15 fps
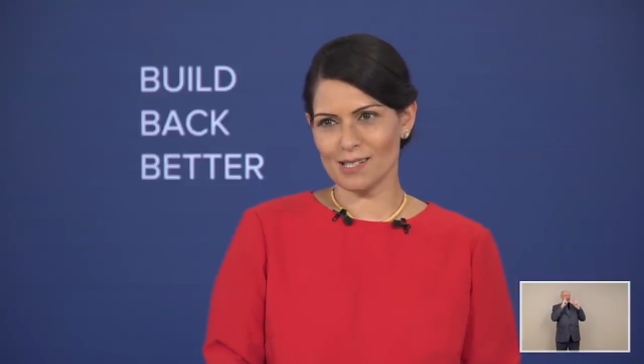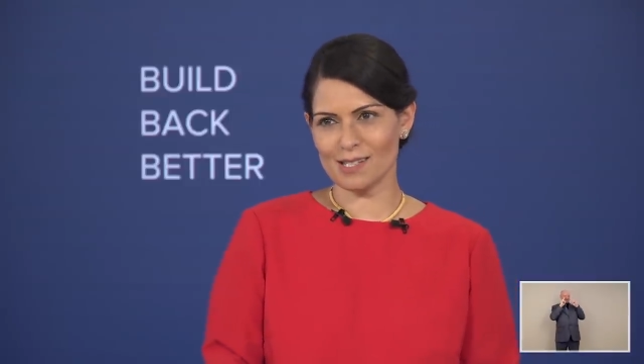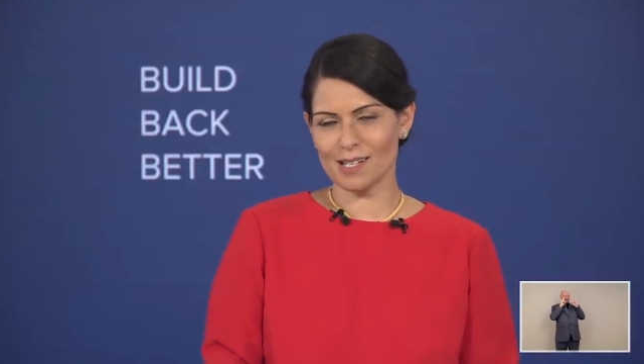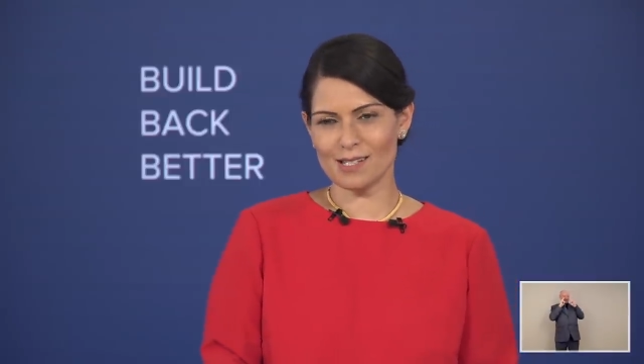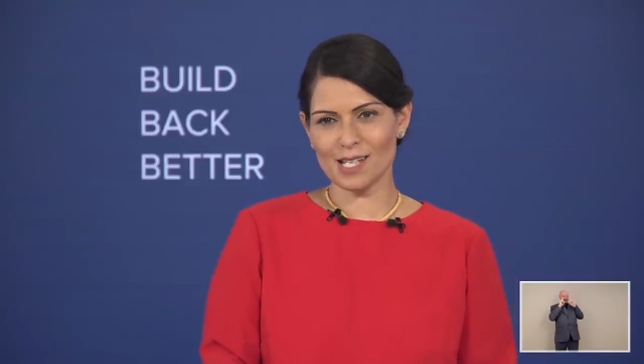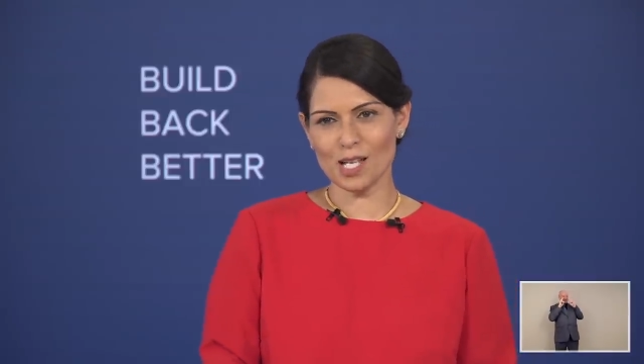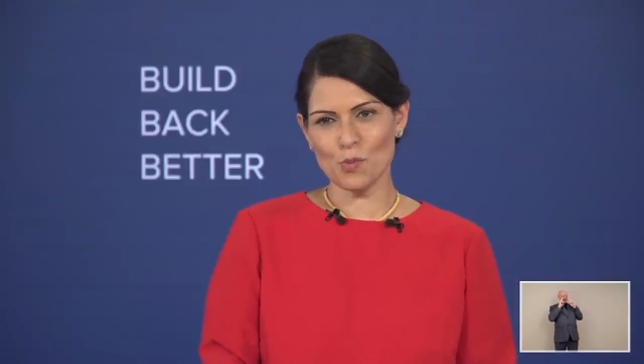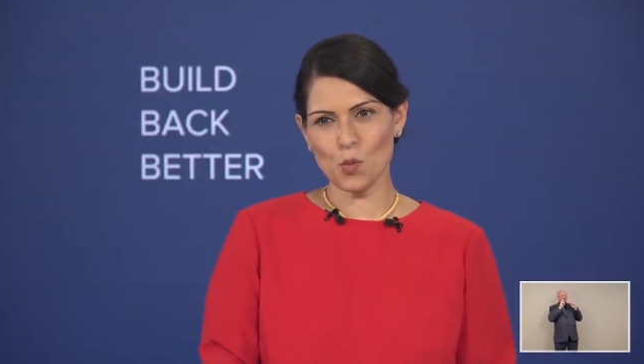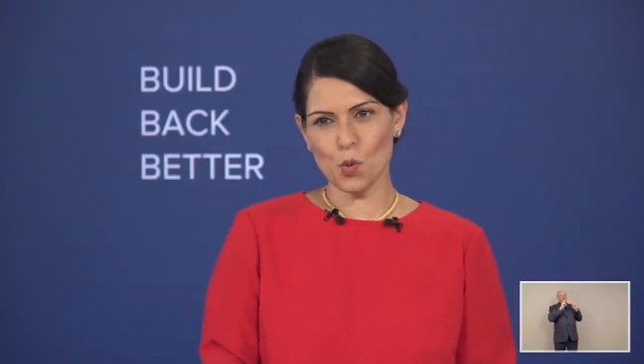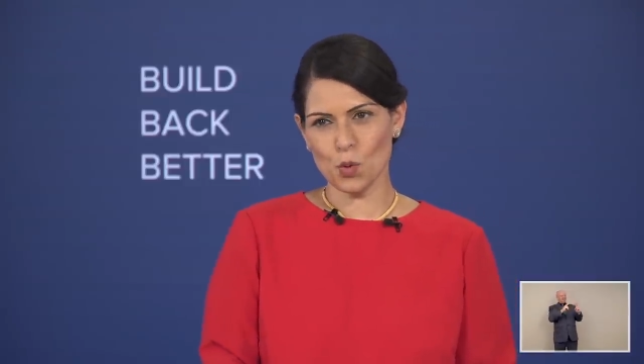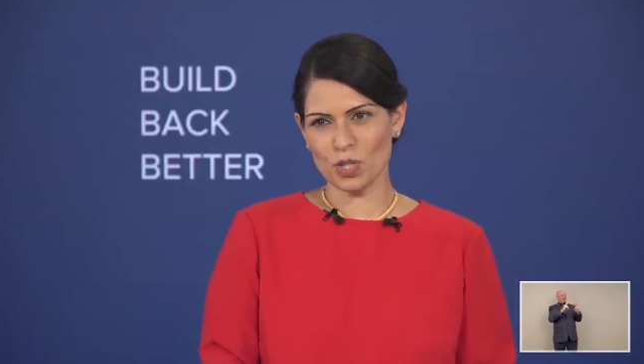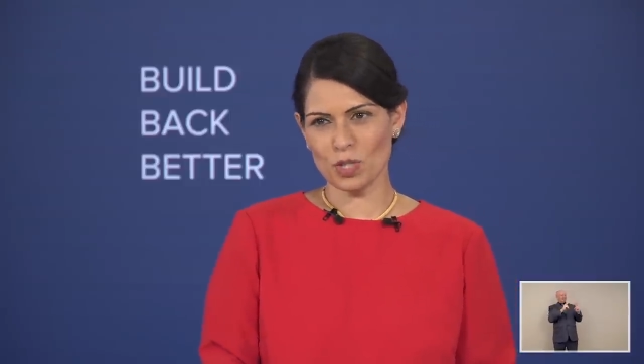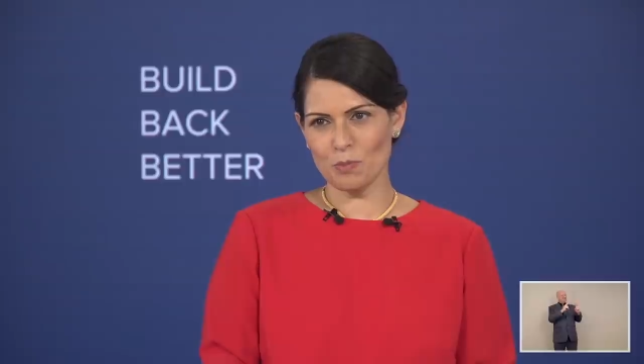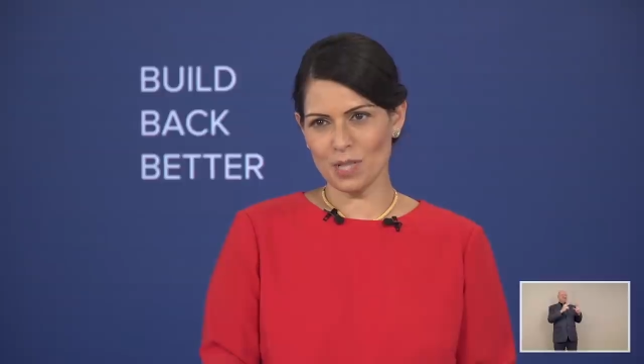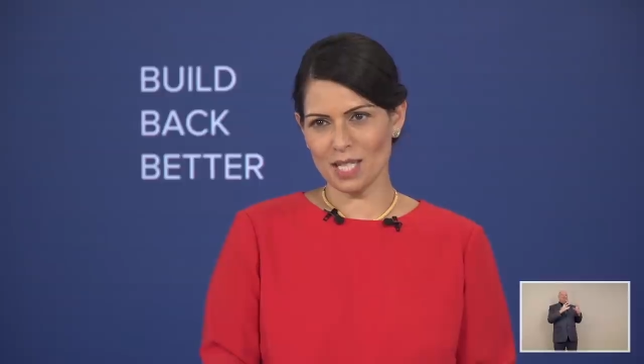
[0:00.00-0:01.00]
as they walk
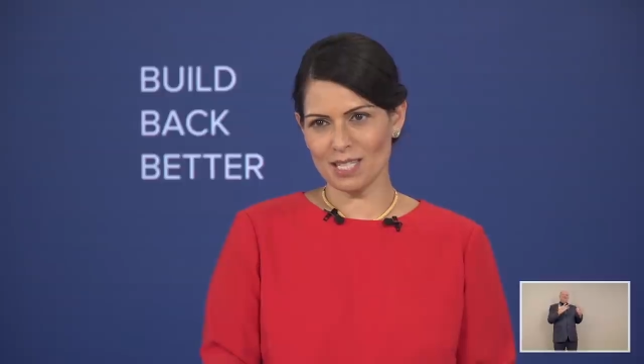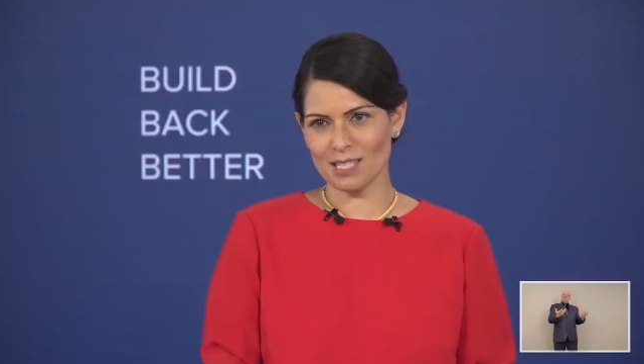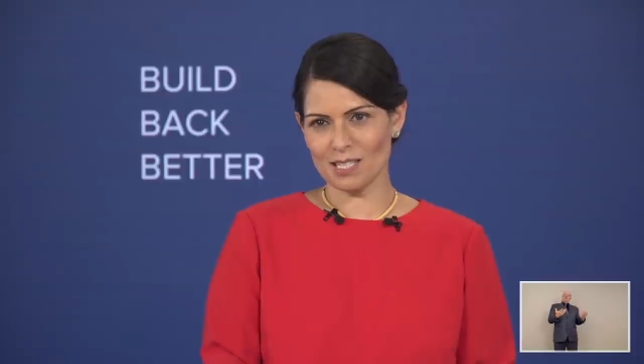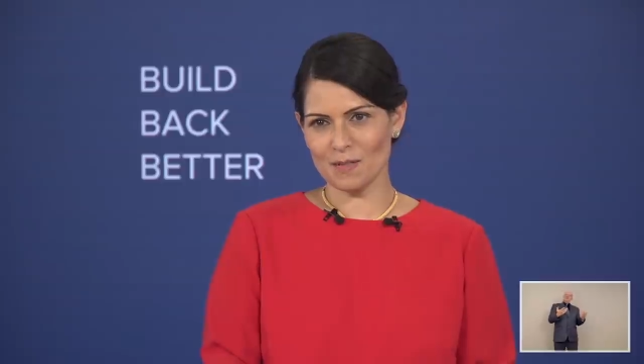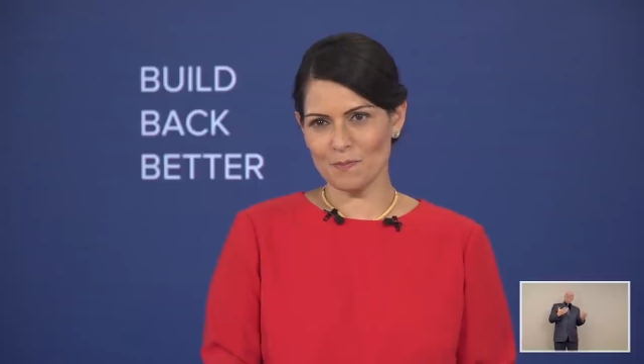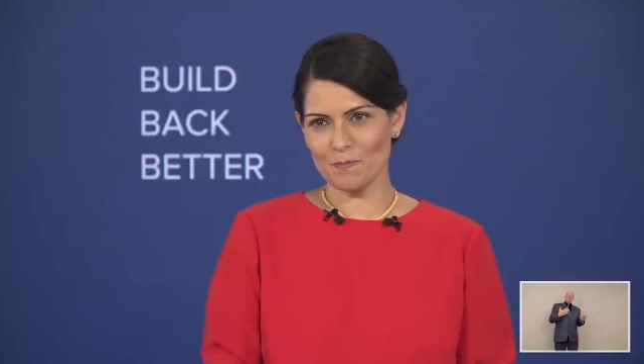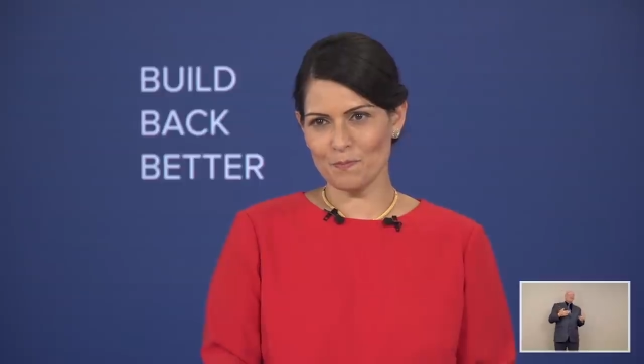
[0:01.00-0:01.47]
the beat.